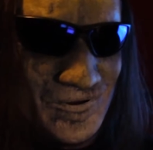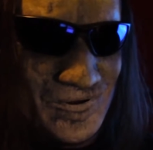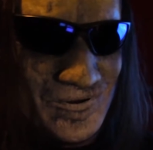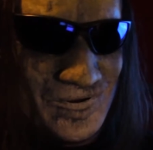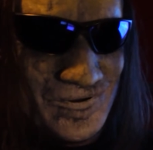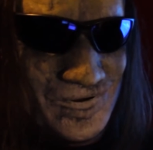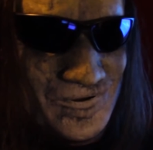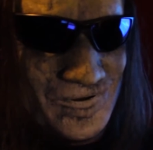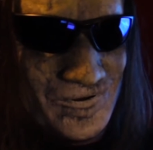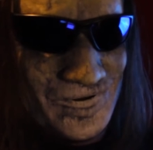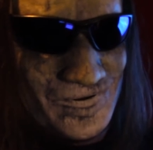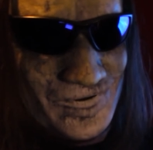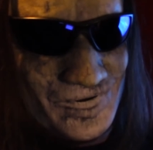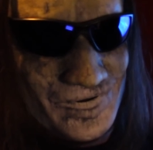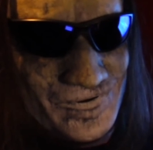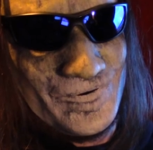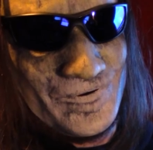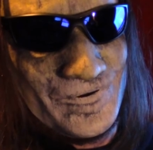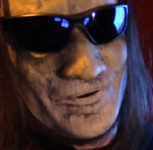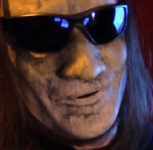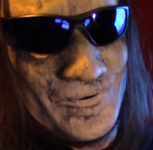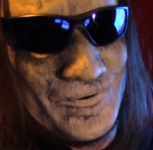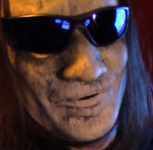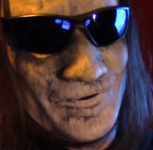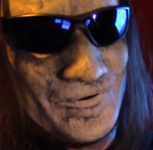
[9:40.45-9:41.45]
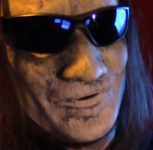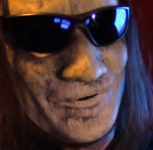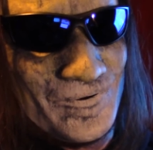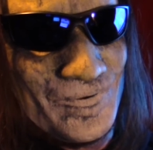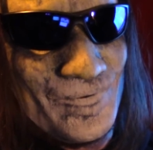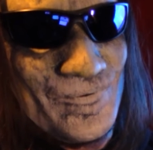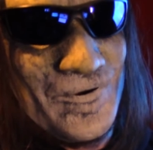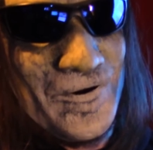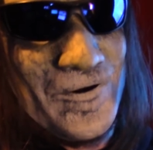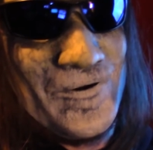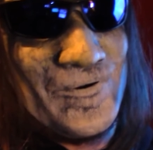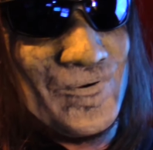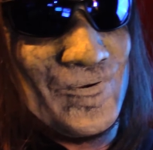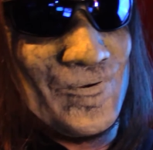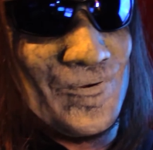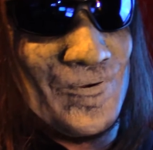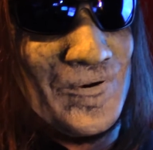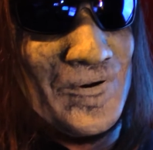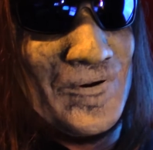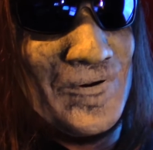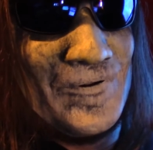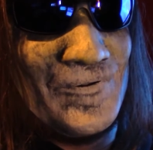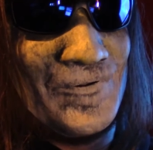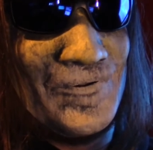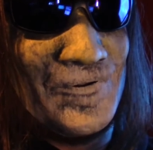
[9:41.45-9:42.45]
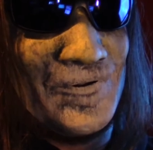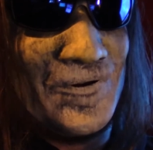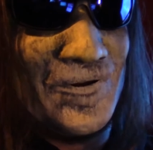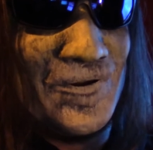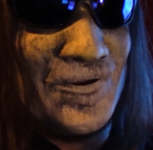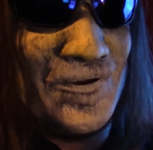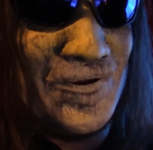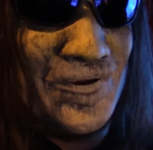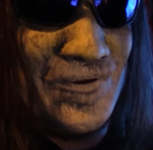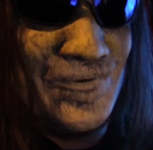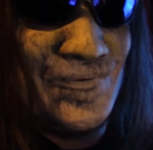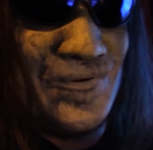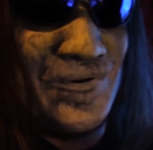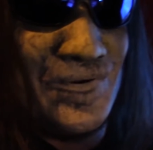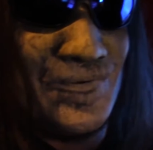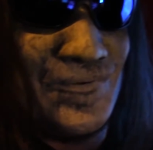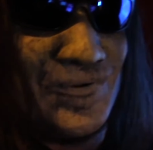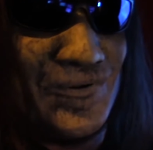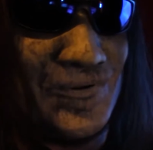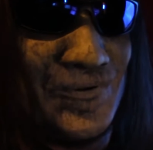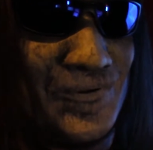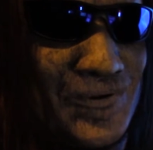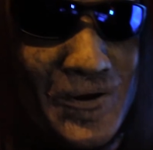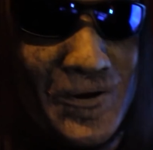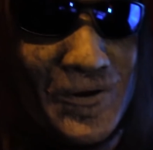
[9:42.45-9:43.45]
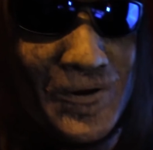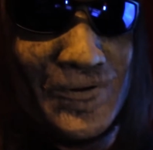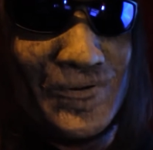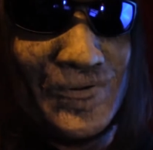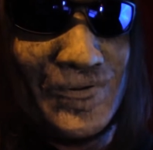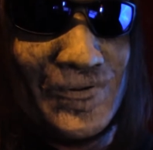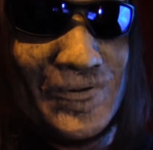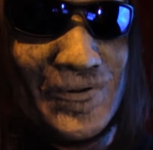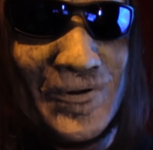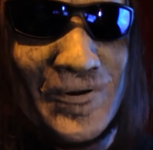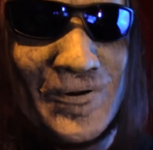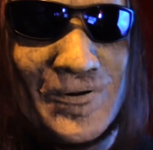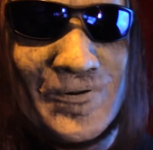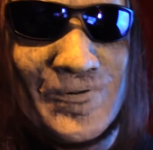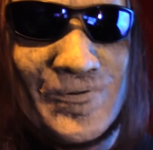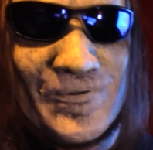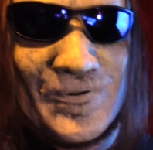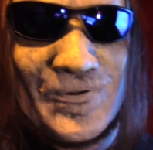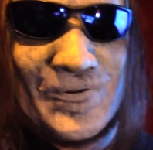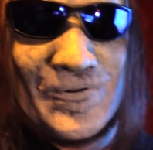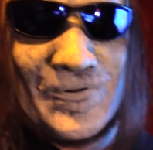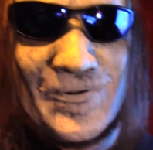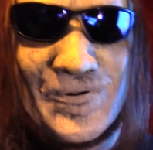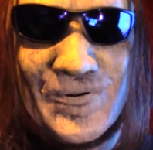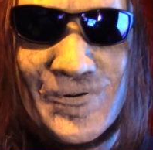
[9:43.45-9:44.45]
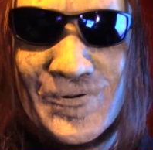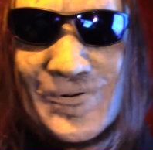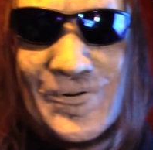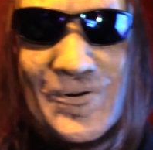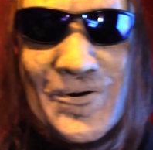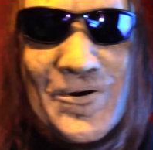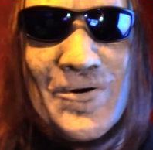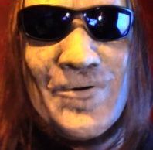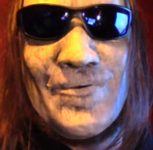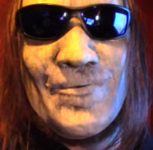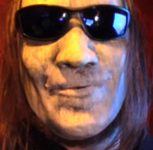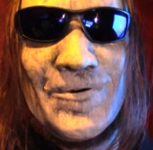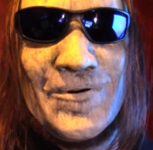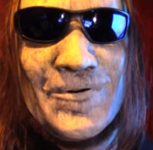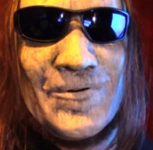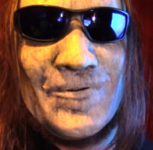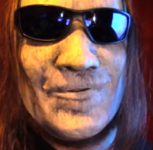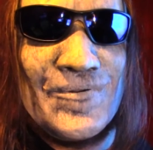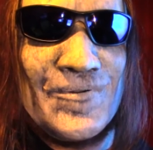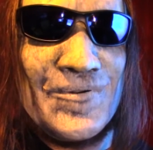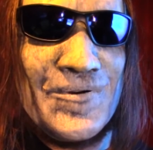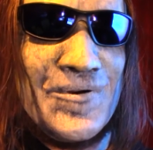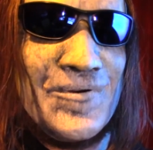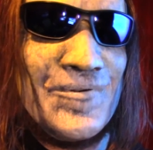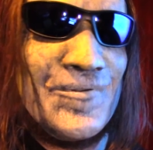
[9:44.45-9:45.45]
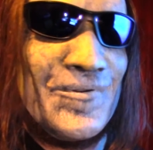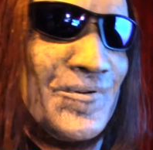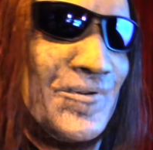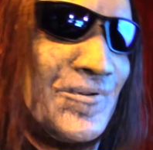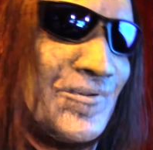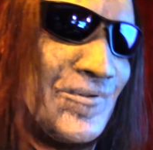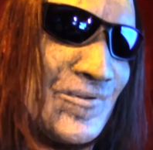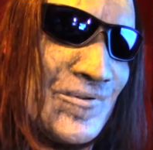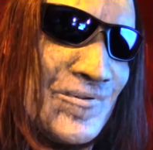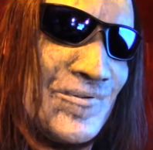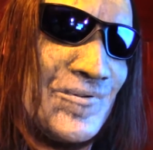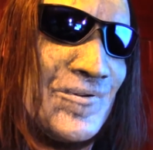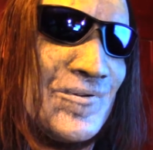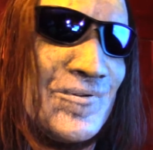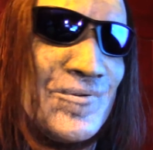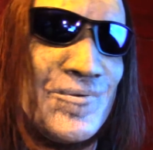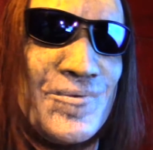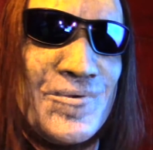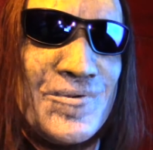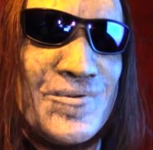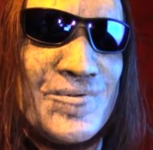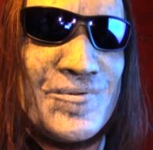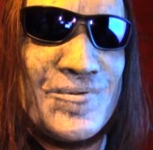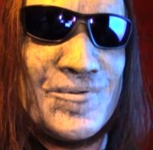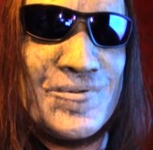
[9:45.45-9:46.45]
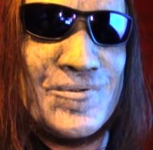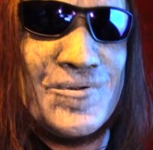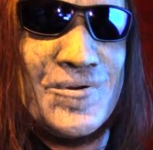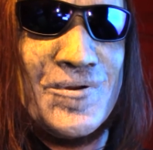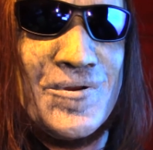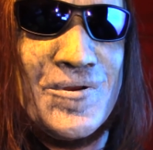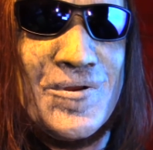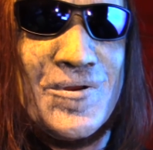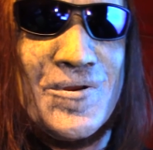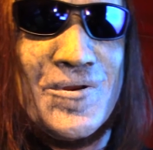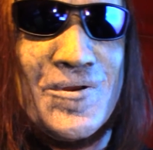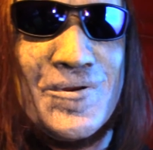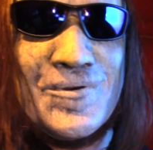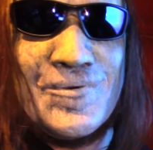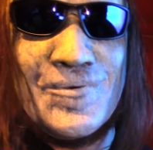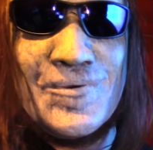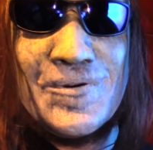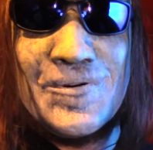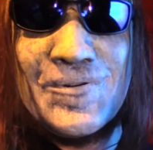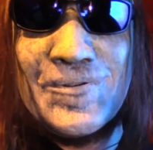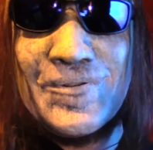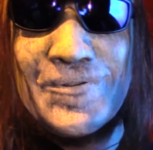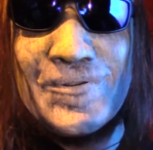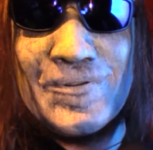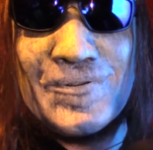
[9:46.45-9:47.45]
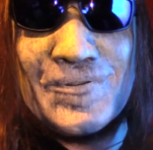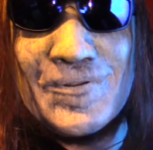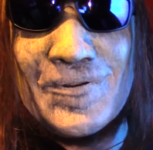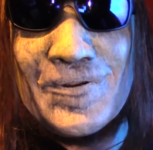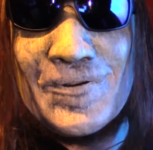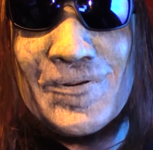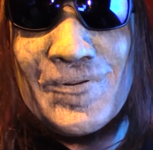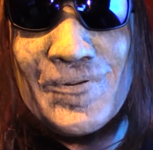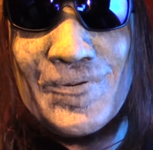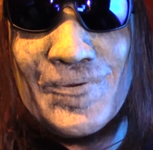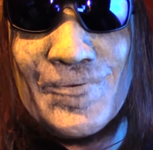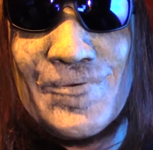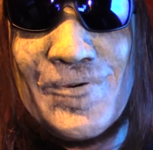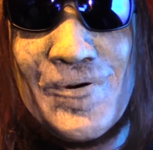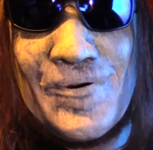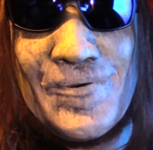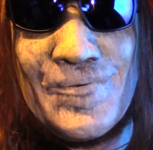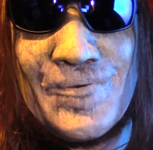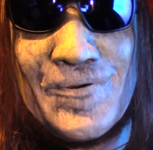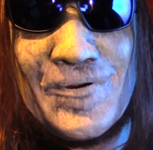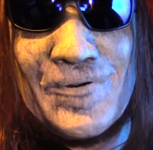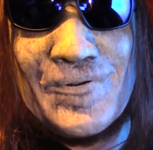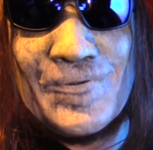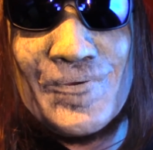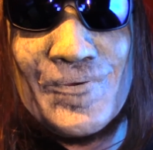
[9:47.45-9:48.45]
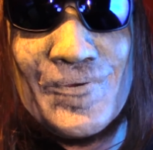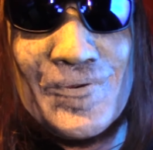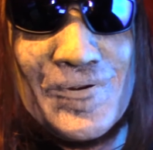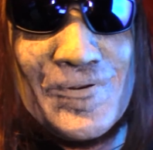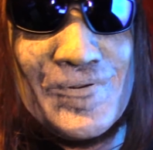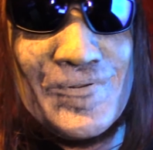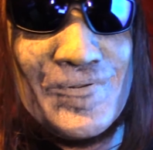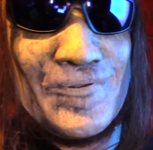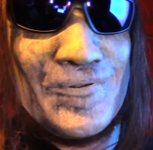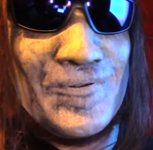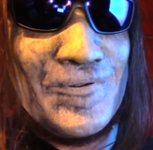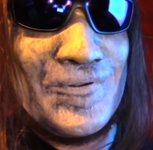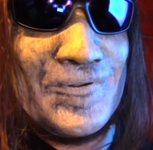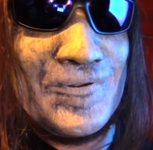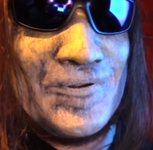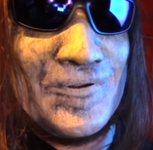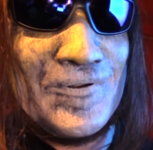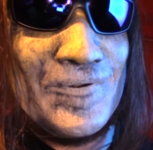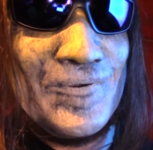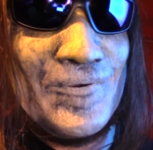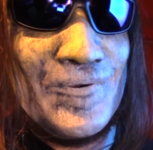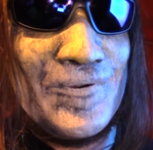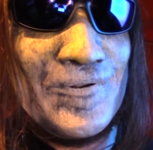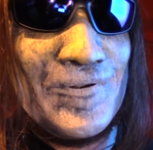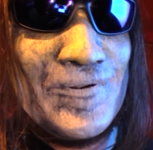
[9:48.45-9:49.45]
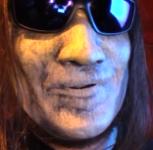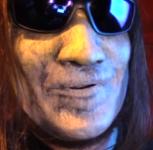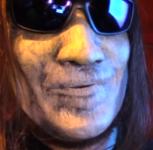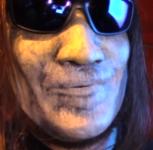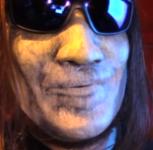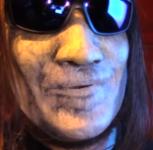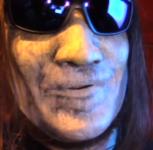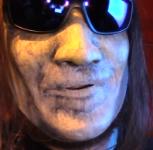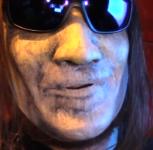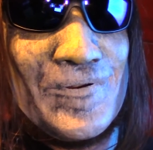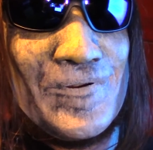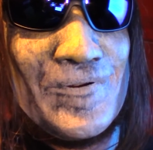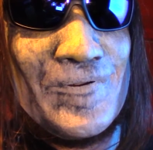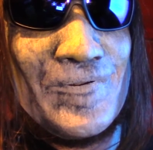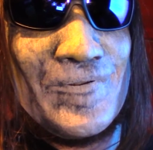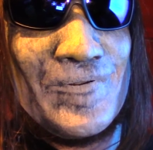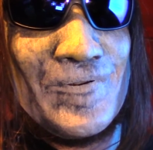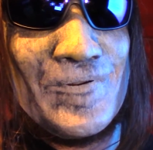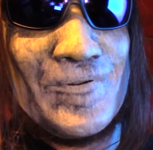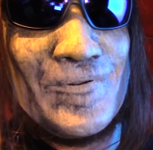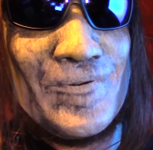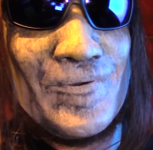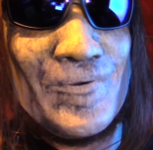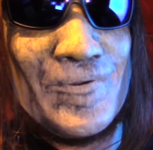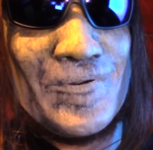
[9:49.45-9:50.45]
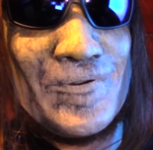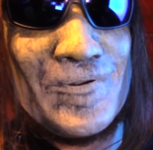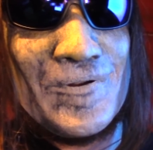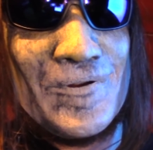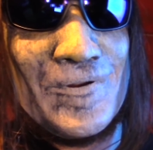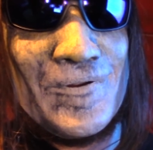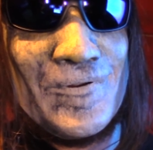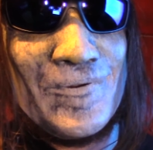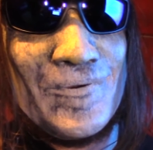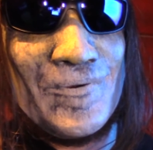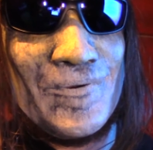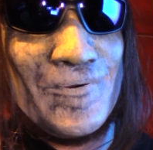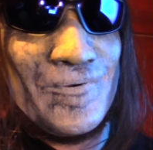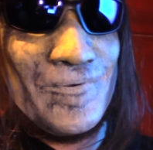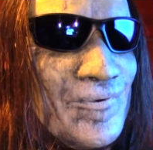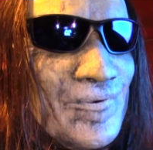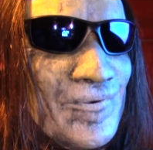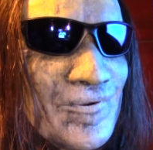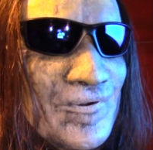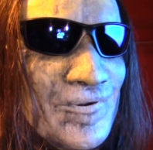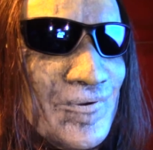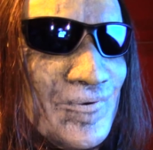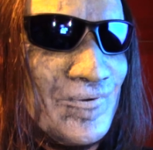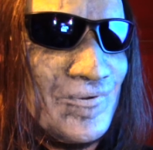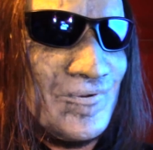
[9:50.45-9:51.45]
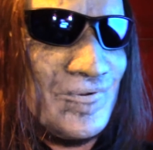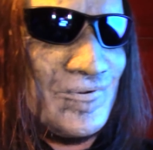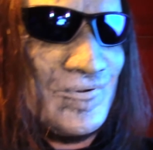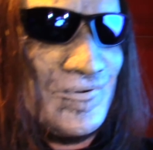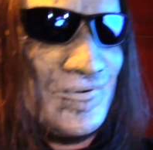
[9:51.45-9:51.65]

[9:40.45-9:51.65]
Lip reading: And then there was this mountain range that I came up to. I saw it for a long time while I was driving. I think, well, that's beautiful. But it looked like a small mountain range. It looked like it wasn't going to be anything to really get through. There was